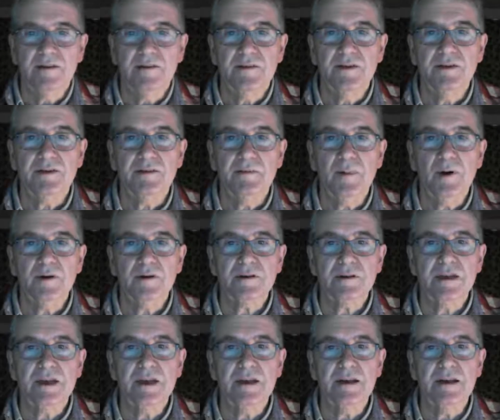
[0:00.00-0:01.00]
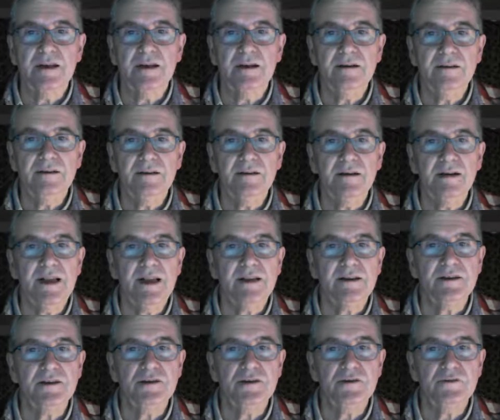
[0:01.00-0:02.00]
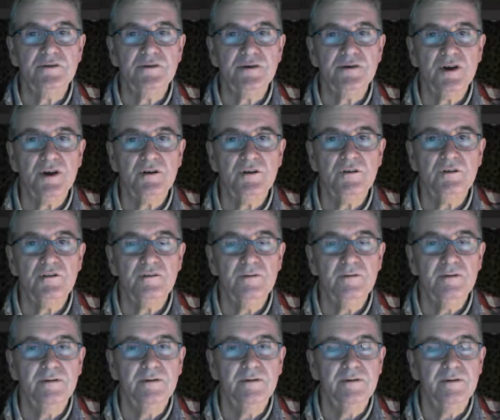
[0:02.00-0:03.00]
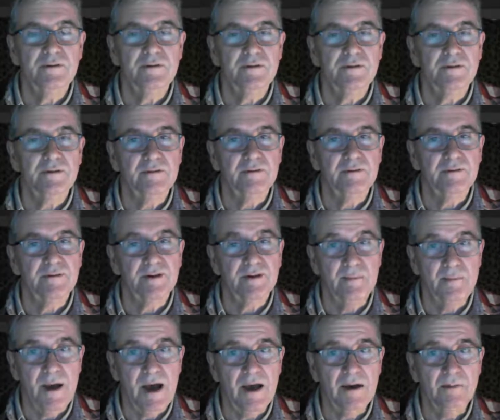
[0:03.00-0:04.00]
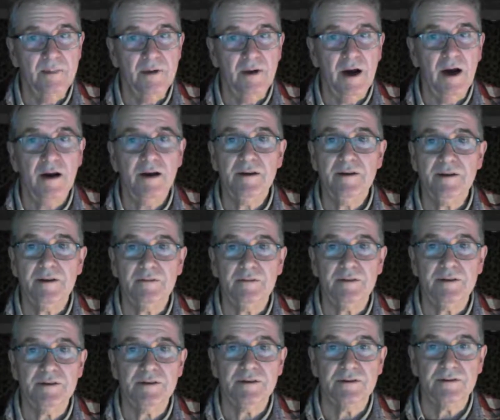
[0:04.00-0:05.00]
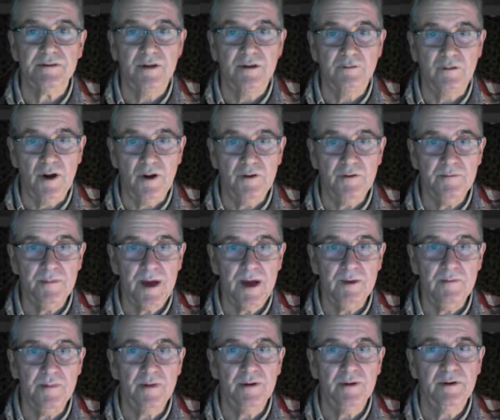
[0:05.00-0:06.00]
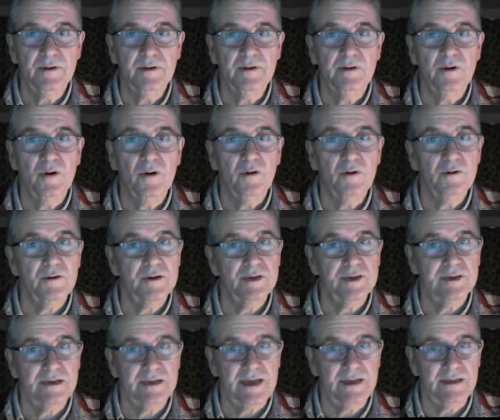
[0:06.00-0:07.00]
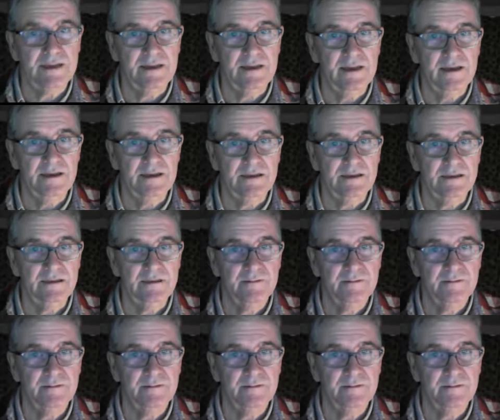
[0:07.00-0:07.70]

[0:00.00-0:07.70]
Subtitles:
There's a box here that lets you show the map either as a road map or as a satellite.